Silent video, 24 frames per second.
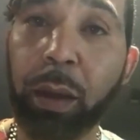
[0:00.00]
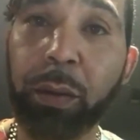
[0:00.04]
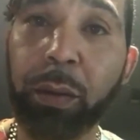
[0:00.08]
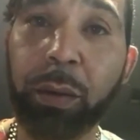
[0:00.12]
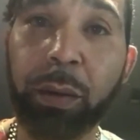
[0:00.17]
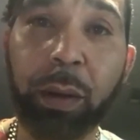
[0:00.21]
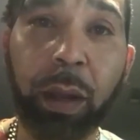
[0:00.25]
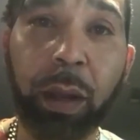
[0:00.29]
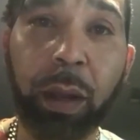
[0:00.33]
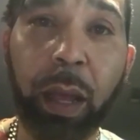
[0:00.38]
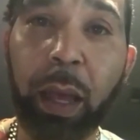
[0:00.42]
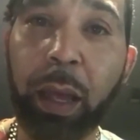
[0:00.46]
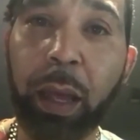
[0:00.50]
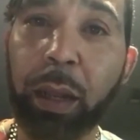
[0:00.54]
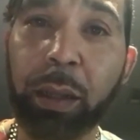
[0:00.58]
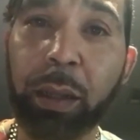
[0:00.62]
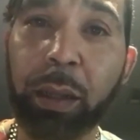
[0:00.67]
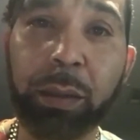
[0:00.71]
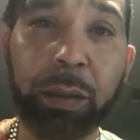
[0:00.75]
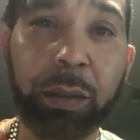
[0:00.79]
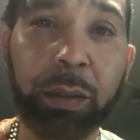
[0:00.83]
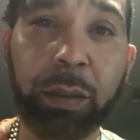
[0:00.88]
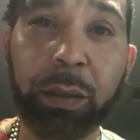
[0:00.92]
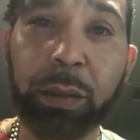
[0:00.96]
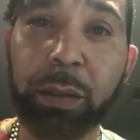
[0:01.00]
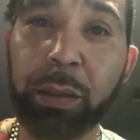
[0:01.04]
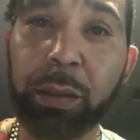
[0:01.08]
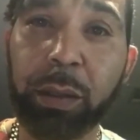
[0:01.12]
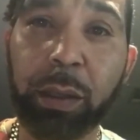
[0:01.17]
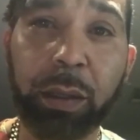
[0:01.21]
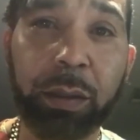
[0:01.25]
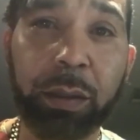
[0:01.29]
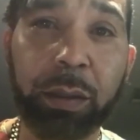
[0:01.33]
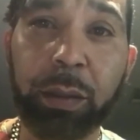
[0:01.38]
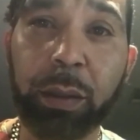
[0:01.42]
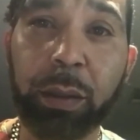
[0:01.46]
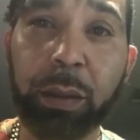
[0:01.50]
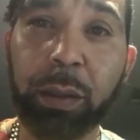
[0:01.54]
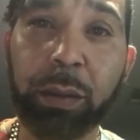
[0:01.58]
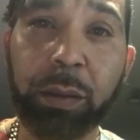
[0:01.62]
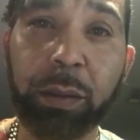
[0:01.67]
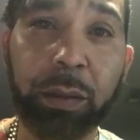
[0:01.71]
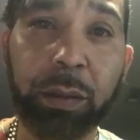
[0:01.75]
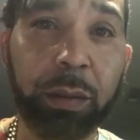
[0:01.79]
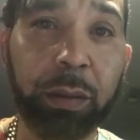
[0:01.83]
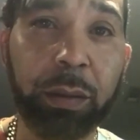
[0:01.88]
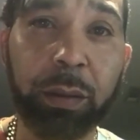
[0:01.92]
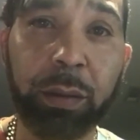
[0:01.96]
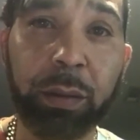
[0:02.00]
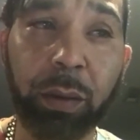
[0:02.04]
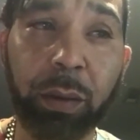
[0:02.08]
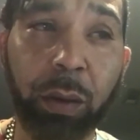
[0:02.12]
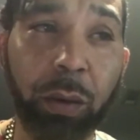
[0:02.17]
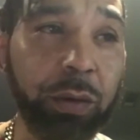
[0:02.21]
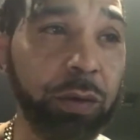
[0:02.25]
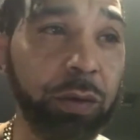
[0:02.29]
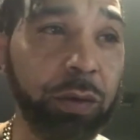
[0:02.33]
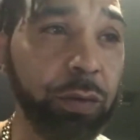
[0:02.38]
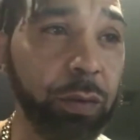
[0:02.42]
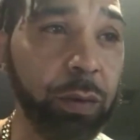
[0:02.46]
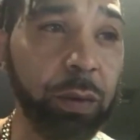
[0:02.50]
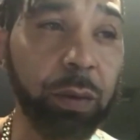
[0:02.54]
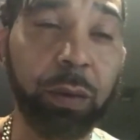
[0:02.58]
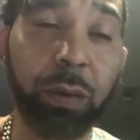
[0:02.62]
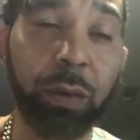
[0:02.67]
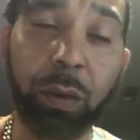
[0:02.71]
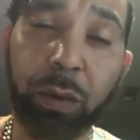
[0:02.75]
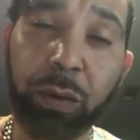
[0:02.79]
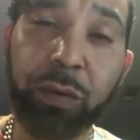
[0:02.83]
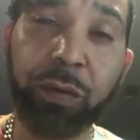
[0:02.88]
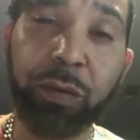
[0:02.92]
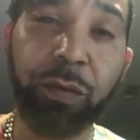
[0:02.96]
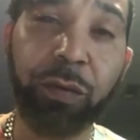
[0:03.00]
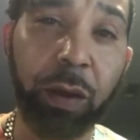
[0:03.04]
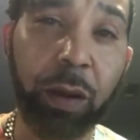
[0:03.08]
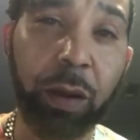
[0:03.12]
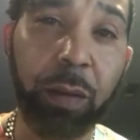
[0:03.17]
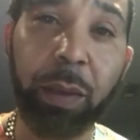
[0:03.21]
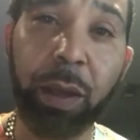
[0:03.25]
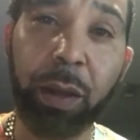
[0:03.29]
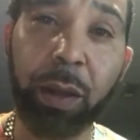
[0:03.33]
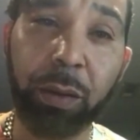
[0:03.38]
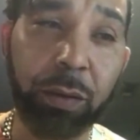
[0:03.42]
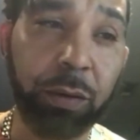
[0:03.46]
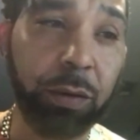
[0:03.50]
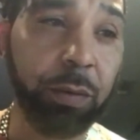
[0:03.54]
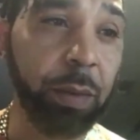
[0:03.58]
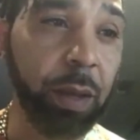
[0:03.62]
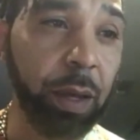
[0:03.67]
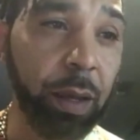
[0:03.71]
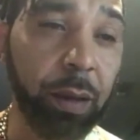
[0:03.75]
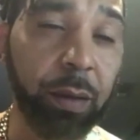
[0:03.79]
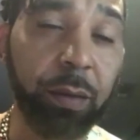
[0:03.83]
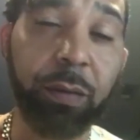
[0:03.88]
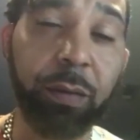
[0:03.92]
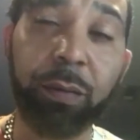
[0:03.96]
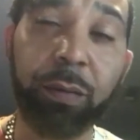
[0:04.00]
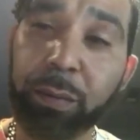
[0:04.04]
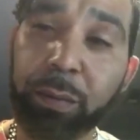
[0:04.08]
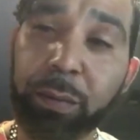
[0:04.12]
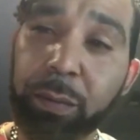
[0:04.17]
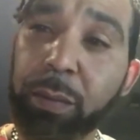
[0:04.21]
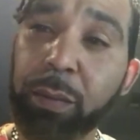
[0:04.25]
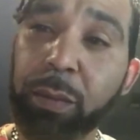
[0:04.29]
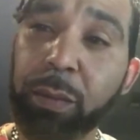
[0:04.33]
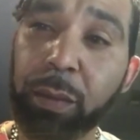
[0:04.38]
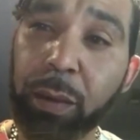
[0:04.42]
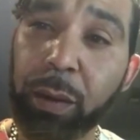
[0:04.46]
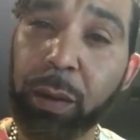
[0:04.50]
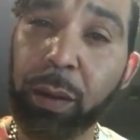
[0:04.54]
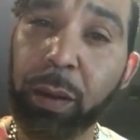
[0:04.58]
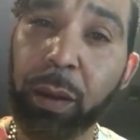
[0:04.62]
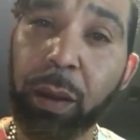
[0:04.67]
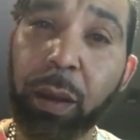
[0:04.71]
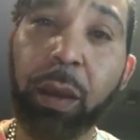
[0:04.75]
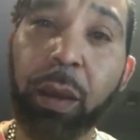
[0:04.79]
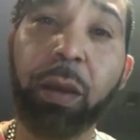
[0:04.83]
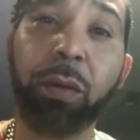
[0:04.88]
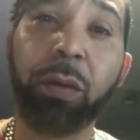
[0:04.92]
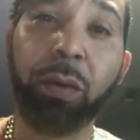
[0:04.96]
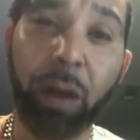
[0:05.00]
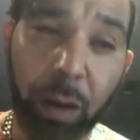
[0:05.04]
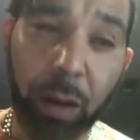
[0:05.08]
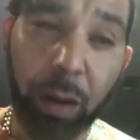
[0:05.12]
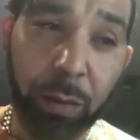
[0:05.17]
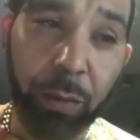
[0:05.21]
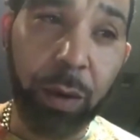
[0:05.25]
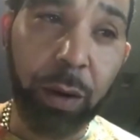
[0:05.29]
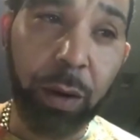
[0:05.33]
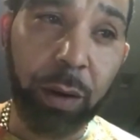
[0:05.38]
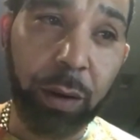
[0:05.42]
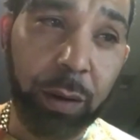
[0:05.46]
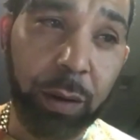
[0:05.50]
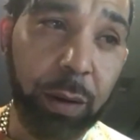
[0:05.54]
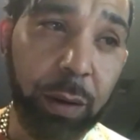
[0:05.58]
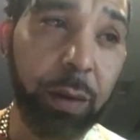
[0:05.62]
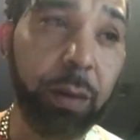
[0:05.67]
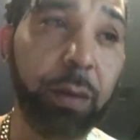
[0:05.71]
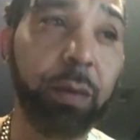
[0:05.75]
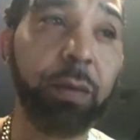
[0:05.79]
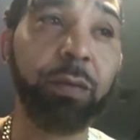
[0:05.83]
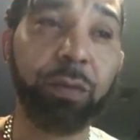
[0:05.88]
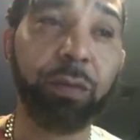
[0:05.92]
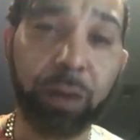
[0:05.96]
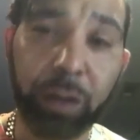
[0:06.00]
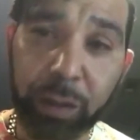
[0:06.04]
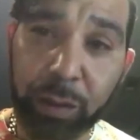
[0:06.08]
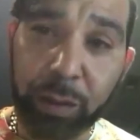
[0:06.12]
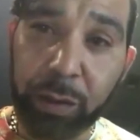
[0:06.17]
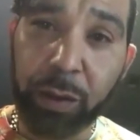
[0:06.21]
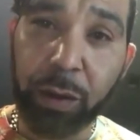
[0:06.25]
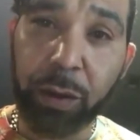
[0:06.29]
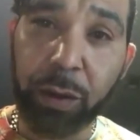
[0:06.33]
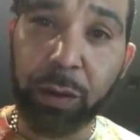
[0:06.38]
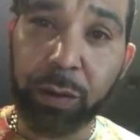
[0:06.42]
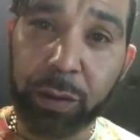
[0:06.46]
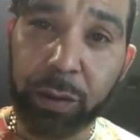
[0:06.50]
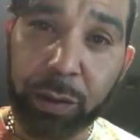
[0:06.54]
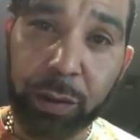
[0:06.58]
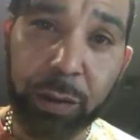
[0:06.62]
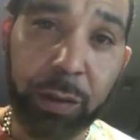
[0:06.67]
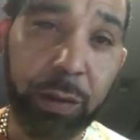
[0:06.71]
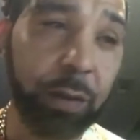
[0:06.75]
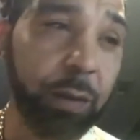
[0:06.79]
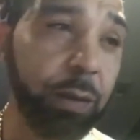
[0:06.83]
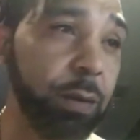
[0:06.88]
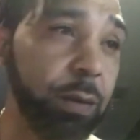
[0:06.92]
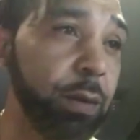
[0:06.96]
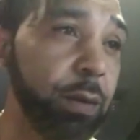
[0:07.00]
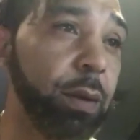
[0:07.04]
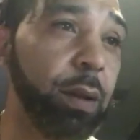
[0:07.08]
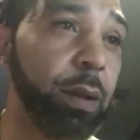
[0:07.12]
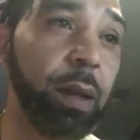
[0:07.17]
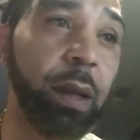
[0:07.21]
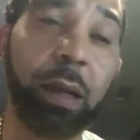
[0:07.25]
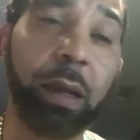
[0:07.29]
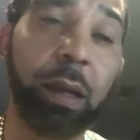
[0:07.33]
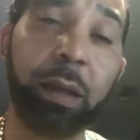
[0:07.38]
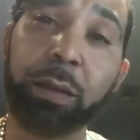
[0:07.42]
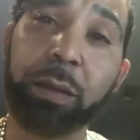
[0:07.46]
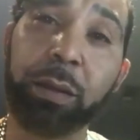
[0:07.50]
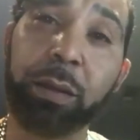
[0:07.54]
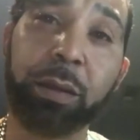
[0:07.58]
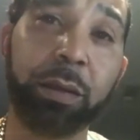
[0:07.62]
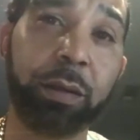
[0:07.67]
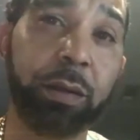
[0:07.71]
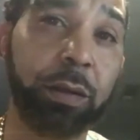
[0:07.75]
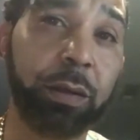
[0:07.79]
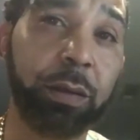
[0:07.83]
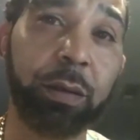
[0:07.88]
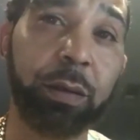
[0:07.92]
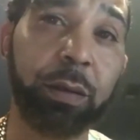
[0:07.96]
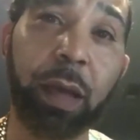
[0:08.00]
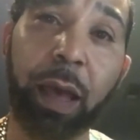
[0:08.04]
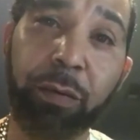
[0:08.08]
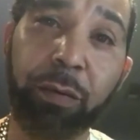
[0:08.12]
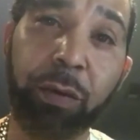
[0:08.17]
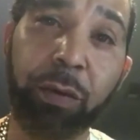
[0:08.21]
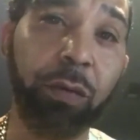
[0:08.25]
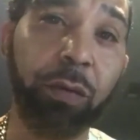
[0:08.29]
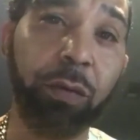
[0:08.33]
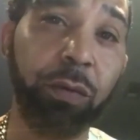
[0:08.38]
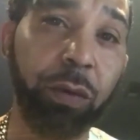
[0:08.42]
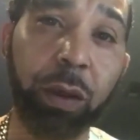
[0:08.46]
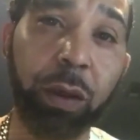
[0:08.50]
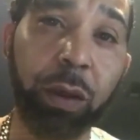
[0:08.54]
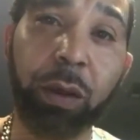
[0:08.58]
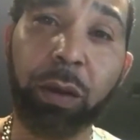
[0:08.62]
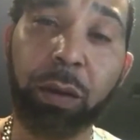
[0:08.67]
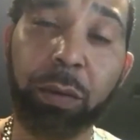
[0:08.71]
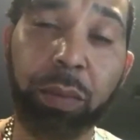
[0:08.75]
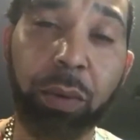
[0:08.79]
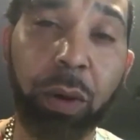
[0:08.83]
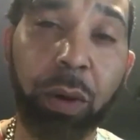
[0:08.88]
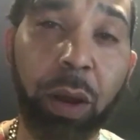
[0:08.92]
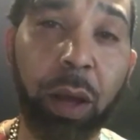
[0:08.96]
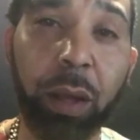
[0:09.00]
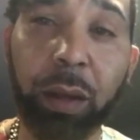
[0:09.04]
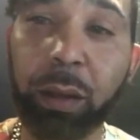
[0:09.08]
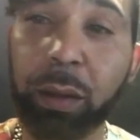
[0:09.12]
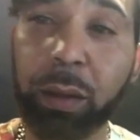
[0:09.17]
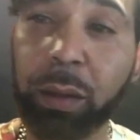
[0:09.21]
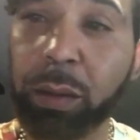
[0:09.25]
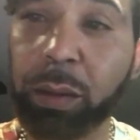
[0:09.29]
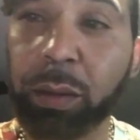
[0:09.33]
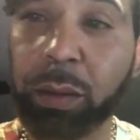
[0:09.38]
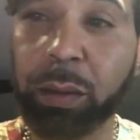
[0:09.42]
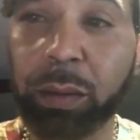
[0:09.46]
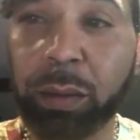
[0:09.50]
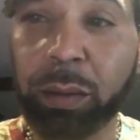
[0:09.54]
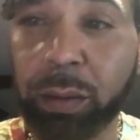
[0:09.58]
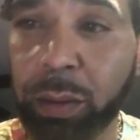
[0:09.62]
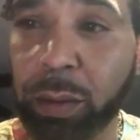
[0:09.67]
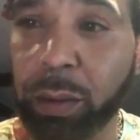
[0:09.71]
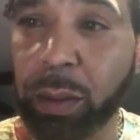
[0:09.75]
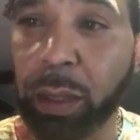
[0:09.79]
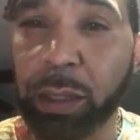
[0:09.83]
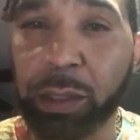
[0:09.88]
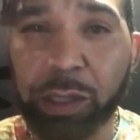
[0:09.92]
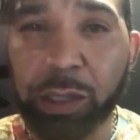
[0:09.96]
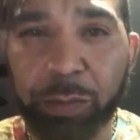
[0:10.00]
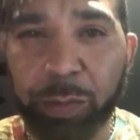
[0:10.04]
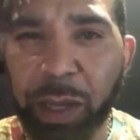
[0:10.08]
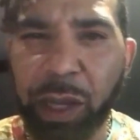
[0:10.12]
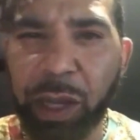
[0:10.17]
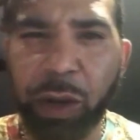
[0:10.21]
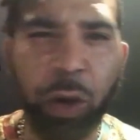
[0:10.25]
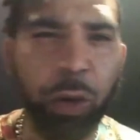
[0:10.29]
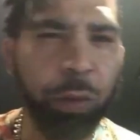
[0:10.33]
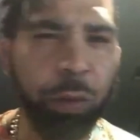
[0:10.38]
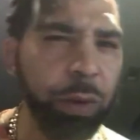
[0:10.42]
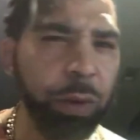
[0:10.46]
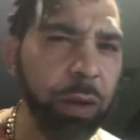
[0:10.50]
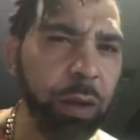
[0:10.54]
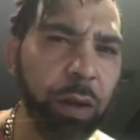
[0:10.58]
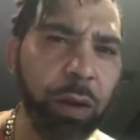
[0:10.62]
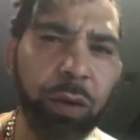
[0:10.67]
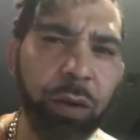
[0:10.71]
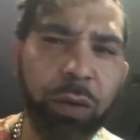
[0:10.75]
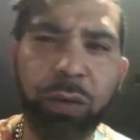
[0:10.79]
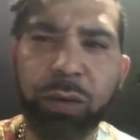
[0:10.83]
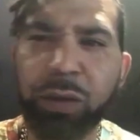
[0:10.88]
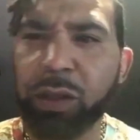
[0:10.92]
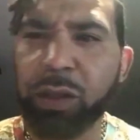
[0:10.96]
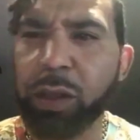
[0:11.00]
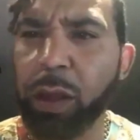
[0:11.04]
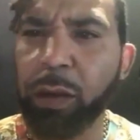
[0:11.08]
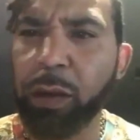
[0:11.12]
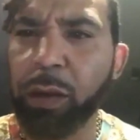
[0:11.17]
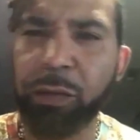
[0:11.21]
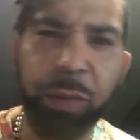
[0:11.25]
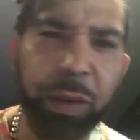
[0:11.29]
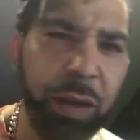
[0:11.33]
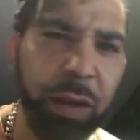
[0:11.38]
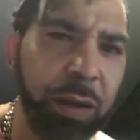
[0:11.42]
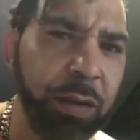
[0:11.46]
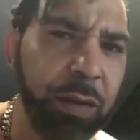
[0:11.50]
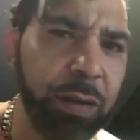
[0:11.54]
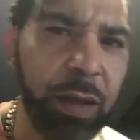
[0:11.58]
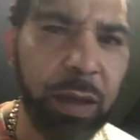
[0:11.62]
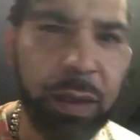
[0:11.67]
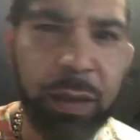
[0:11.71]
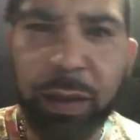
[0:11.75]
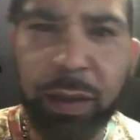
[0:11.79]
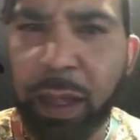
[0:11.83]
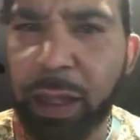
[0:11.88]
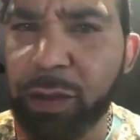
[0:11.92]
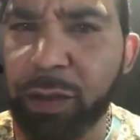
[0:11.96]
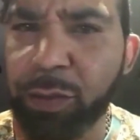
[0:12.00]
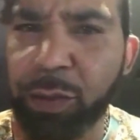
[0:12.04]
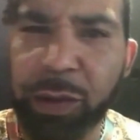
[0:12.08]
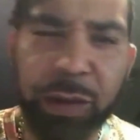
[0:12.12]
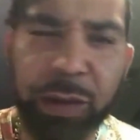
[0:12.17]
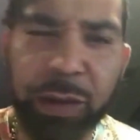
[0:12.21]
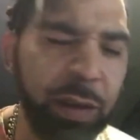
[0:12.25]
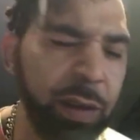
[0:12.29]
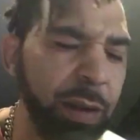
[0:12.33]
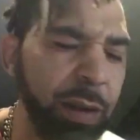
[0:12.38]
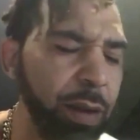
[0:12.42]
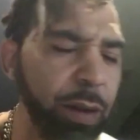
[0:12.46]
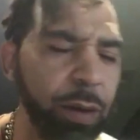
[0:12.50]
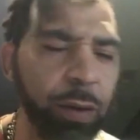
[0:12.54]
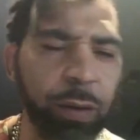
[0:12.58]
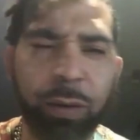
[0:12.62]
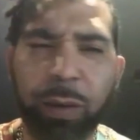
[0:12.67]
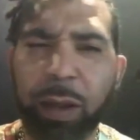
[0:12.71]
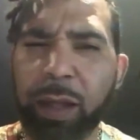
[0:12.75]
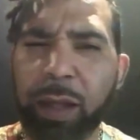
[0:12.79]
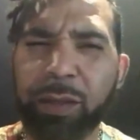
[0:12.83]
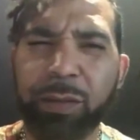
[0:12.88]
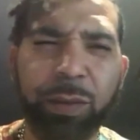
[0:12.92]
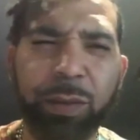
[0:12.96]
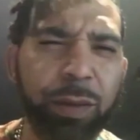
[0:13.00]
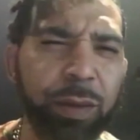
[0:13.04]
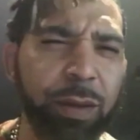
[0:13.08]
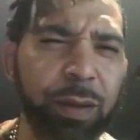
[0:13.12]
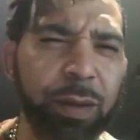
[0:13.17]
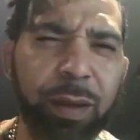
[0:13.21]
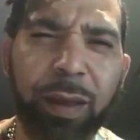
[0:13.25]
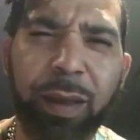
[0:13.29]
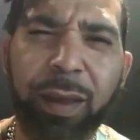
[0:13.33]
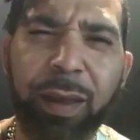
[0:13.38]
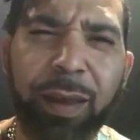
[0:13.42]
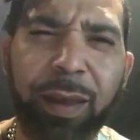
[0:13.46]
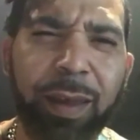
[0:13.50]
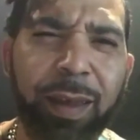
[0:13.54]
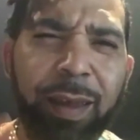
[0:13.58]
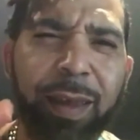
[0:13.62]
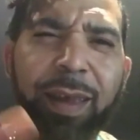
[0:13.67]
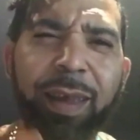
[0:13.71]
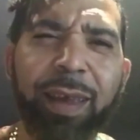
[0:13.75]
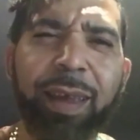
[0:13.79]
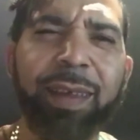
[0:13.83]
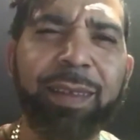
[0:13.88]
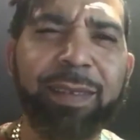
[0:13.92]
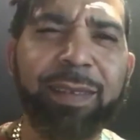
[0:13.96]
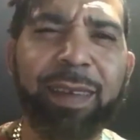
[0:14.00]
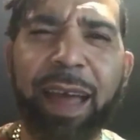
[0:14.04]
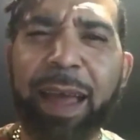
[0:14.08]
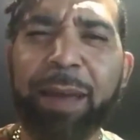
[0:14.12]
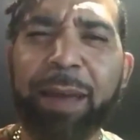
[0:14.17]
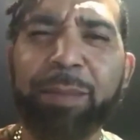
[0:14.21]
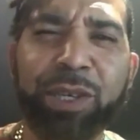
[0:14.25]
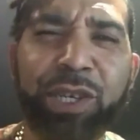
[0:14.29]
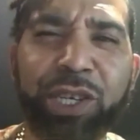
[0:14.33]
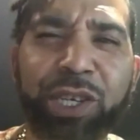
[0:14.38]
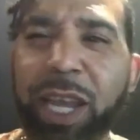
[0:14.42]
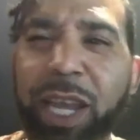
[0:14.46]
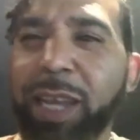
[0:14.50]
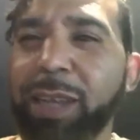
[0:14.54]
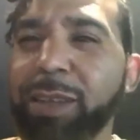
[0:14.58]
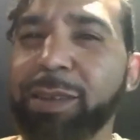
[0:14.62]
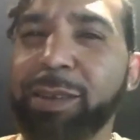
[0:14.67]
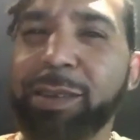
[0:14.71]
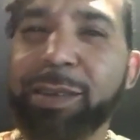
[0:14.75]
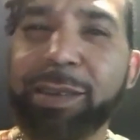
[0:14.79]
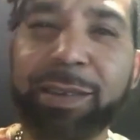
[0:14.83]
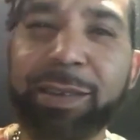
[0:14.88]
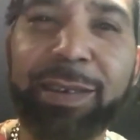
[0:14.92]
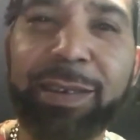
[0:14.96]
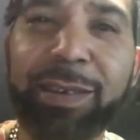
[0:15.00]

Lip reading: Other than that, it's just it's those fundamentals, man. Groundwork, research, and just having a really good product, and just being open to new stuff because that's what that's what times change.